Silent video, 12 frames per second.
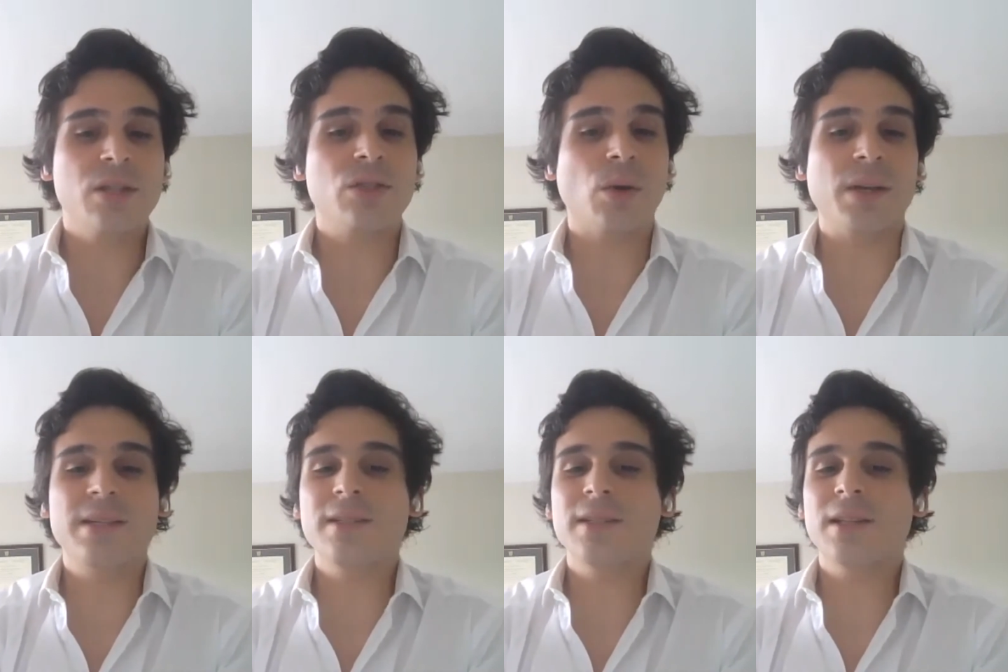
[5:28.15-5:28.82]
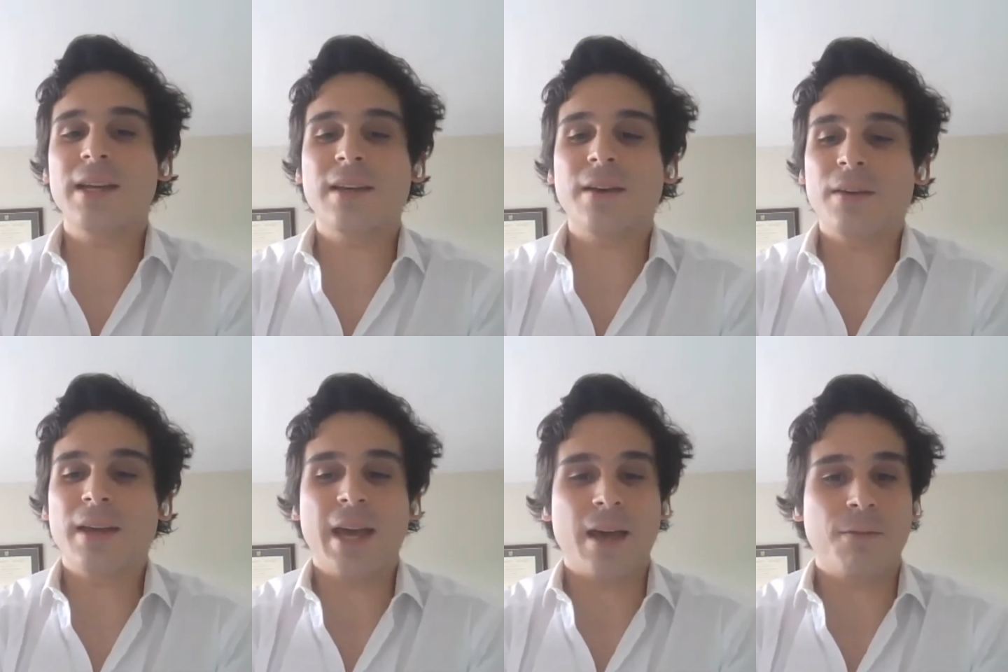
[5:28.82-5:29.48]
So it's like a
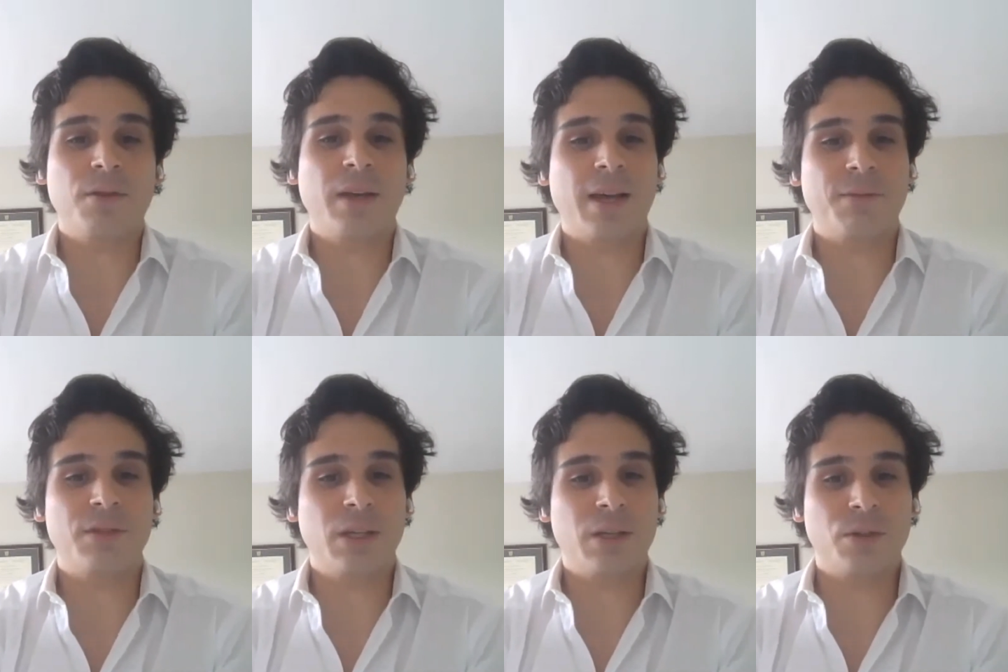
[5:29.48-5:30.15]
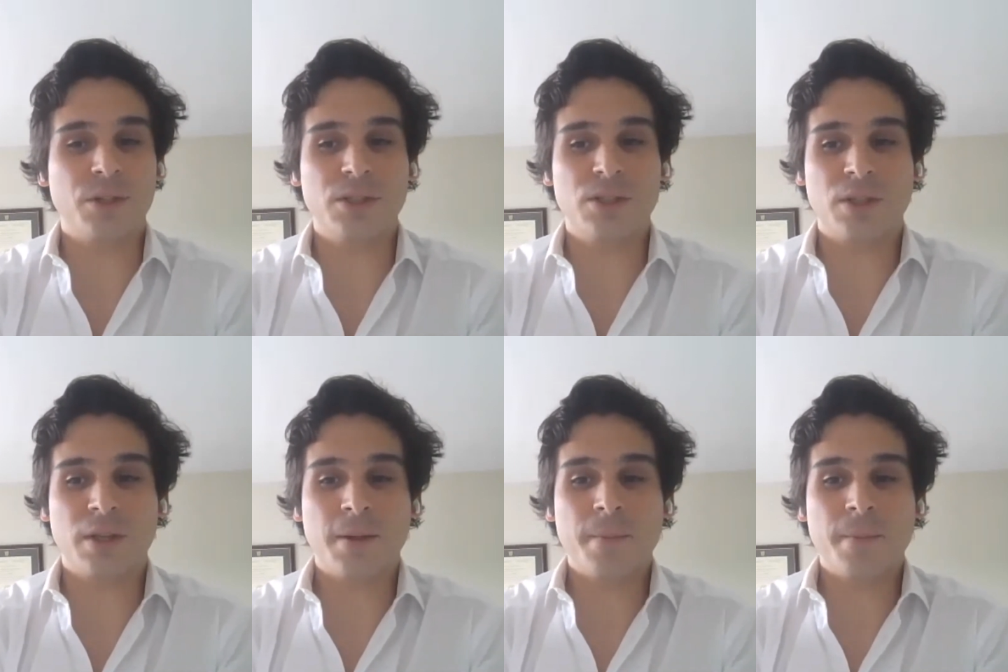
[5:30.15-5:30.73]
half diverse,